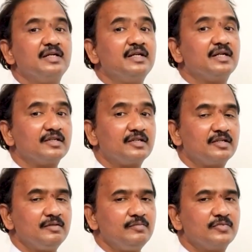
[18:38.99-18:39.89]
he
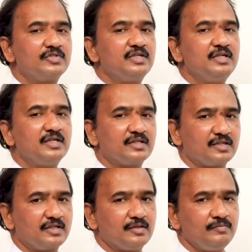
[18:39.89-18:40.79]
doesn't come she
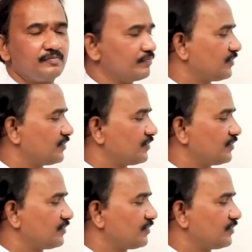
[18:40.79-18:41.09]
doesn't come